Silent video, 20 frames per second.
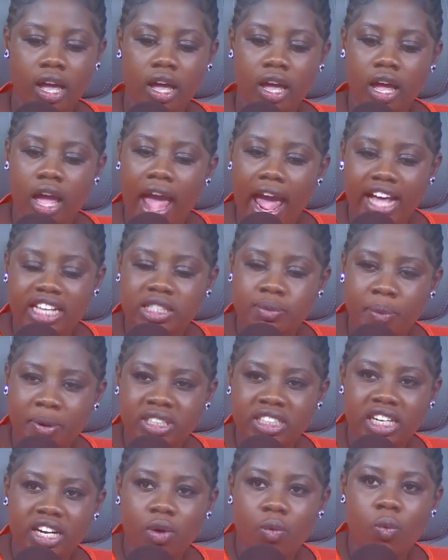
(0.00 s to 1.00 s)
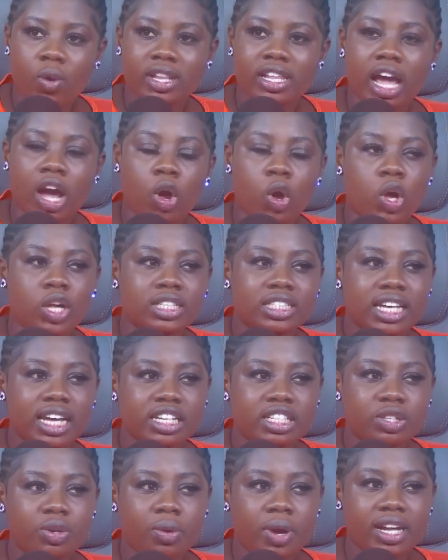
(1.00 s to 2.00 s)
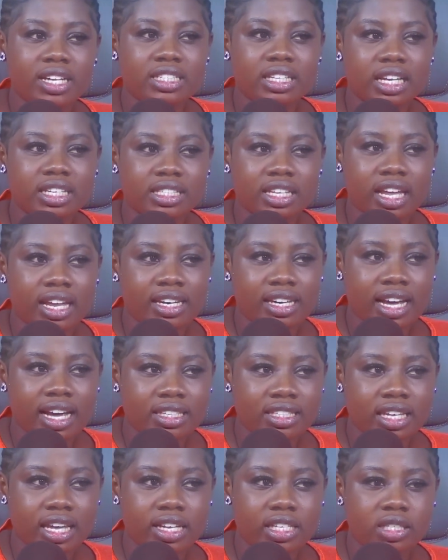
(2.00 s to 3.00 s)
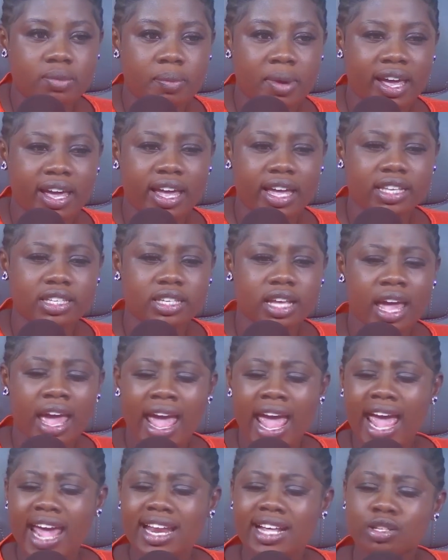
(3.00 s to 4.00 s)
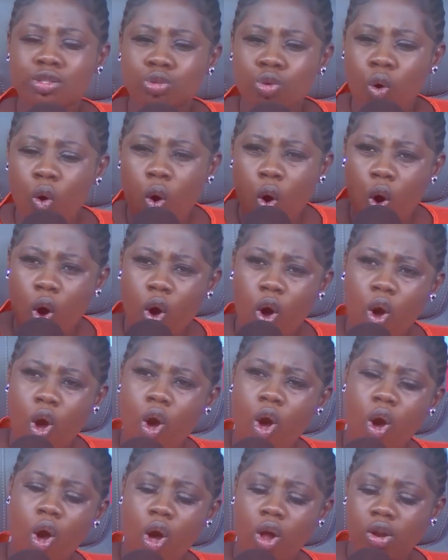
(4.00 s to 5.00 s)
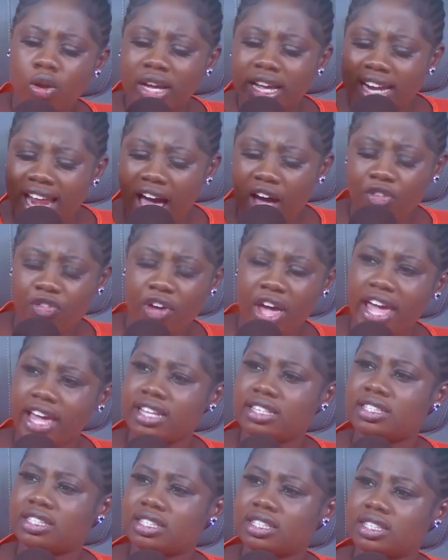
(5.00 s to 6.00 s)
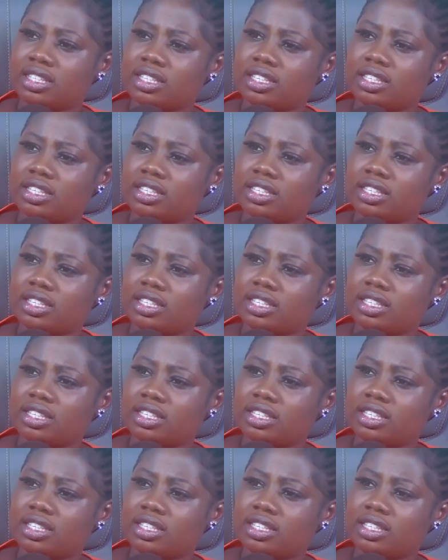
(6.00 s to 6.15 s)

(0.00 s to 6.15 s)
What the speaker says: Especially with their content creators and their skit makers. It is all in our face.